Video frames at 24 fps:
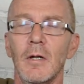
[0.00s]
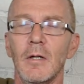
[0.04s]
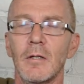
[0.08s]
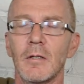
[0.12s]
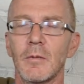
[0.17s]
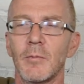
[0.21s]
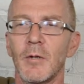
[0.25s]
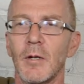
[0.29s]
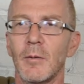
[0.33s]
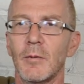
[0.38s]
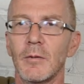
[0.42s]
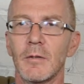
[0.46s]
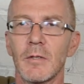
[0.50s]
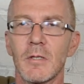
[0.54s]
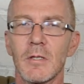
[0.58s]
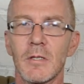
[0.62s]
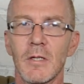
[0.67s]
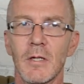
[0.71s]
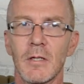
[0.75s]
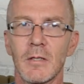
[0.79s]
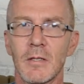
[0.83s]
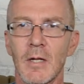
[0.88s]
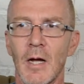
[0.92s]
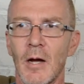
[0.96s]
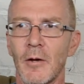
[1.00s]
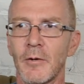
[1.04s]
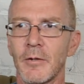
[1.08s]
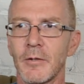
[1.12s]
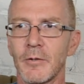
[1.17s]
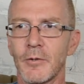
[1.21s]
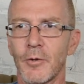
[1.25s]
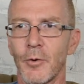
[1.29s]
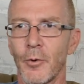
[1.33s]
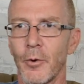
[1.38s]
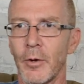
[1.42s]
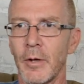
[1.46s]
To be able to sit down
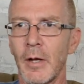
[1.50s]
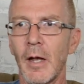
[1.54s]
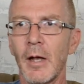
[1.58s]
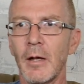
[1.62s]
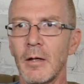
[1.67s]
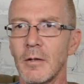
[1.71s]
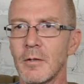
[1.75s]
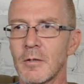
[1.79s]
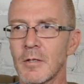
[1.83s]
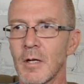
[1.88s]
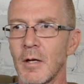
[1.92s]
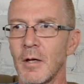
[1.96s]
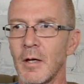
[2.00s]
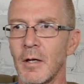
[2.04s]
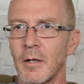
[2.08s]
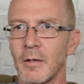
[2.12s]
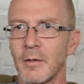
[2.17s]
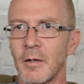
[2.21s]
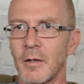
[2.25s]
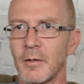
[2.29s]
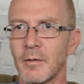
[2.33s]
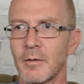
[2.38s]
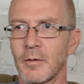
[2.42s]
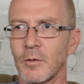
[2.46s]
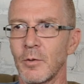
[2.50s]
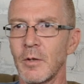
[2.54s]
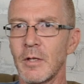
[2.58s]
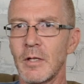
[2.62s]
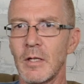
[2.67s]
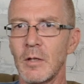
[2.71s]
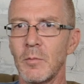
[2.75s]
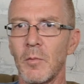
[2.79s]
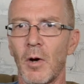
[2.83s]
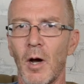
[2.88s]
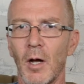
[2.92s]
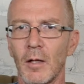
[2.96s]
and create a
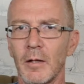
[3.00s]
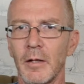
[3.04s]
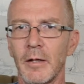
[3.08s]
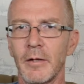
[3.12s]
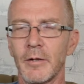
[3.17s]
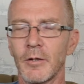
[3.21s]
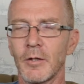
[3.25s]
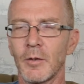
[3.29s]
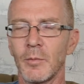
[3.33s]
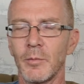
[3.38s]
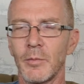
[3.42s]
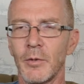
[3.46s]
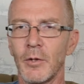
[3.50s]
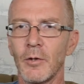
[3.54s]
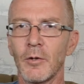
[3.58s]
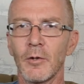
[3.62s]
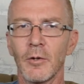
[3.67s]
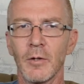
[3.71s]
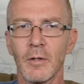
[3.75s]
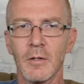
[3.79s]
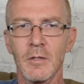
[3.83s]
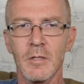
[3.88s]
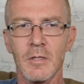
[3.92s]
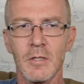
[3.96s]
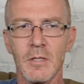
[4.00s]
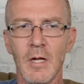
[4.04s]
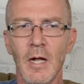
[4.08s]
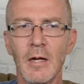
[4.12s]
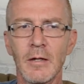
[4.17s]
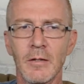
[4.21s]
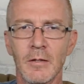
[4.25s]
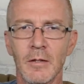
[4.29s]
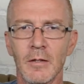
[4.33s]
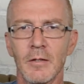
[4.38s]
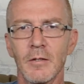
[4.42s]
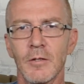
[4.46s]
3D model in a computer and
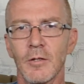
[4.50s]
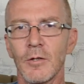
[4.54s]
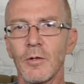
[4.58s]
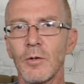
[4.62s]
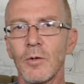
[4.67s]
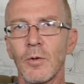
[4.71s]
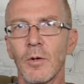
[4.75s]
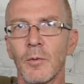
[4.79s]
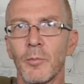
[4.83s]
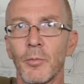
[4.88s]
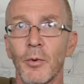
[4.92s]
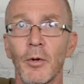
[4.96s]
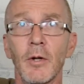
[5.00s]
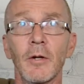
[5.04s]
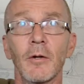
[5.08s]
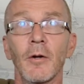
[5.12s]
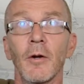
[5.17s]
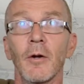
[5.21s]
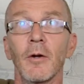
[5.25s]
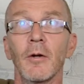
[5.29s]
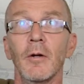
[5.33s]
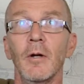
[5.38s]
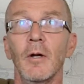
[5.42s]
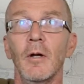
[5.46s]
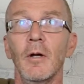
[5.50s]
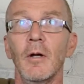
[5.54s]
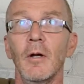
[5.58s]
send it to a printer.